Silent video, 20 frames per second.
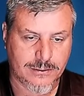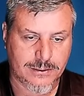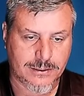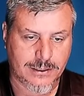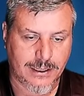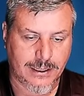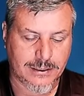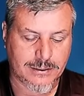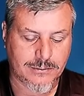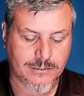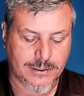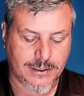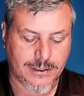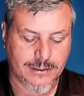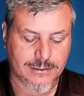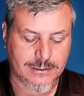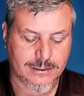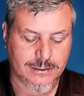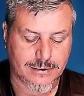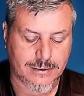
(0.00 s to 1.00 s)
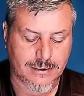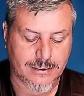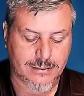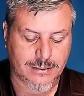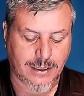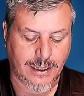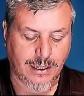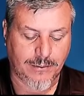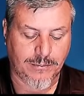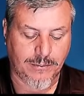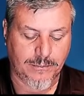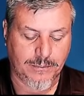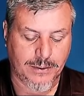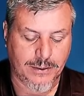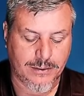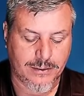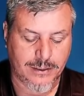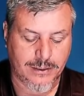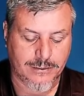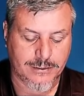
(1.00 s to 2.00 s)
So that's what gives us this
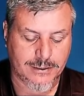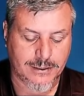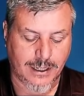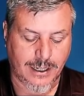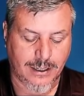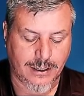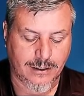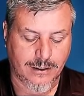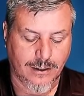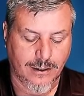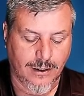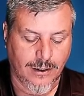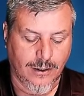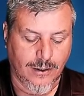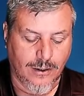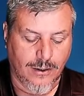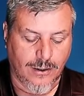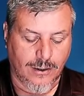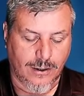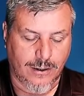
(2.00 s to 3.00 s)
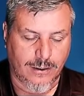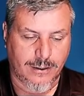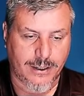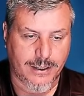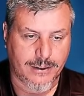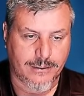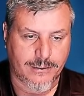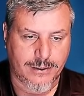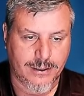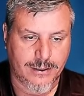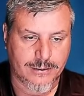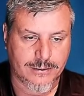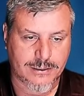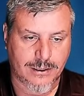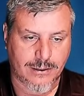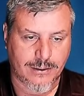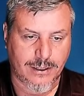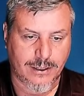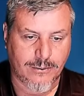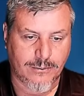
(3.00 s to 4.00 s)
capability of saying, all right, here's
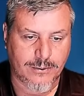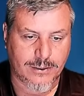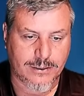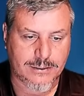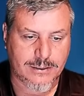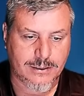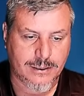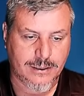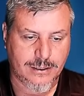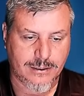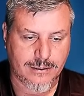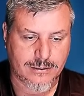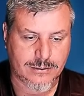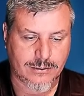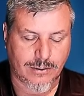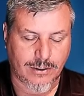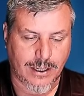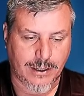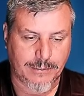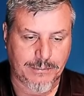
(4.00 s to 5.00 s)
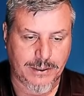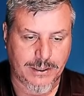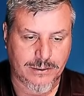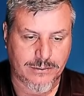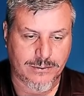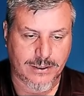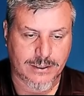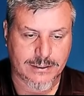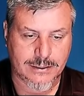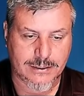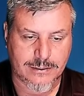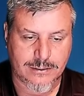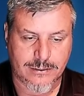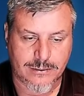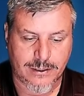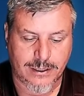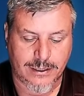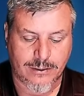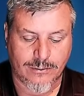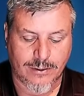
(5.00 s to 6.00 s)
our networks, here's our IP addresses.
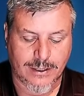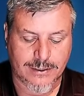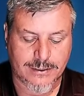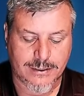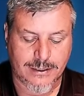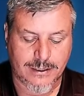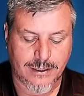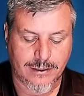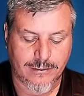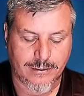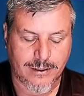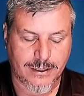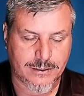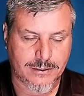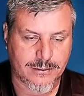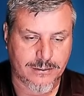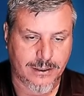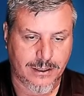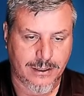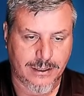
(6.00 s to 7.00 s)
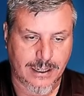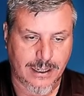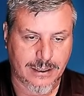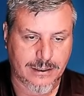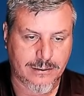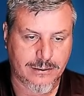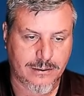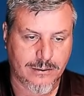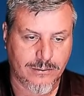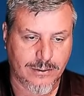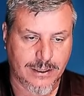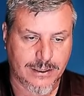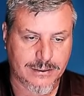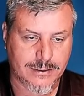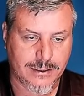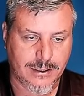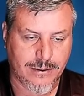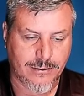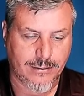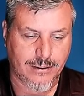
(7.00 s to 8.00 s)
Do they go out to the internet? Do they not go out
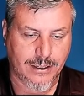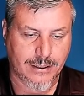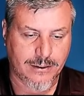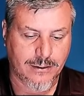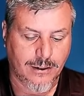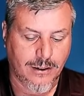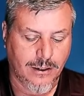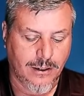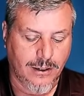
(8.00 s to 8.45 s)
to the internet?